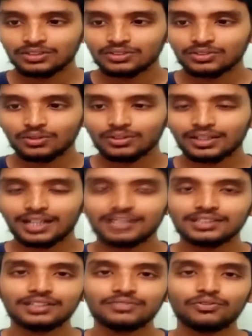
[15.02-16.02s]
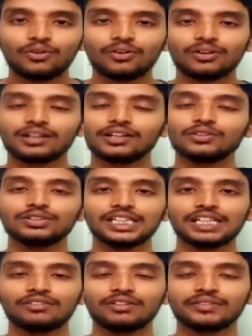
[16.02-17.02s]
So that is it for
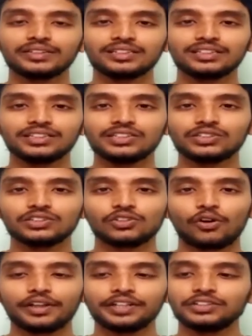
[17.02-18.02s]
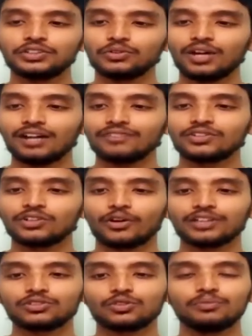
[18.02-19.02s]
SQL questions. Joins, you have
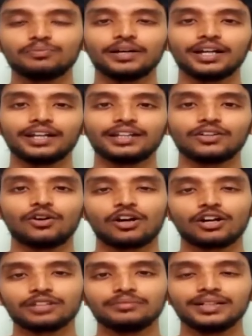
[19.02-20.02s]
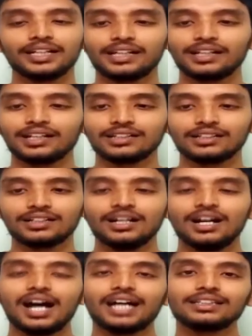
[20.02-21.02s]
joins, group by, order by, and
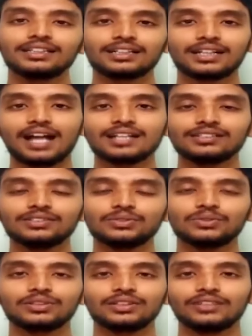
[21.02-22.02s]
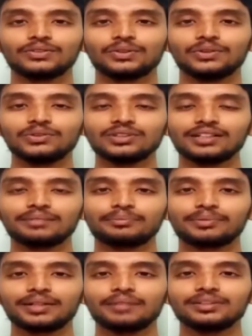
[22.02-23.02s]
other classes. So those are
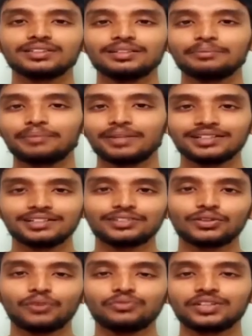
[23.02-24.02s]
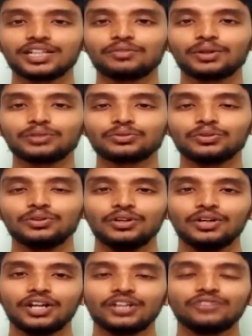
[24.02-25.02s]
pretty much the basics of SQL. So
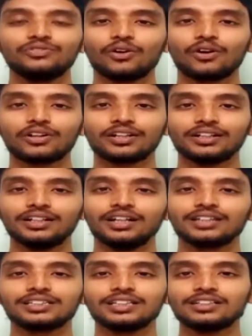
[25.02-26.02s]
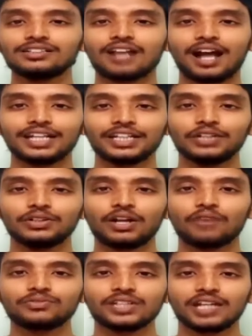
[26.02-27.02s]
if you are just starting out
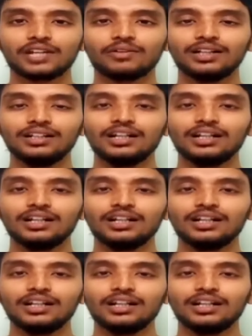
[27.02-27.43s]
of SQL,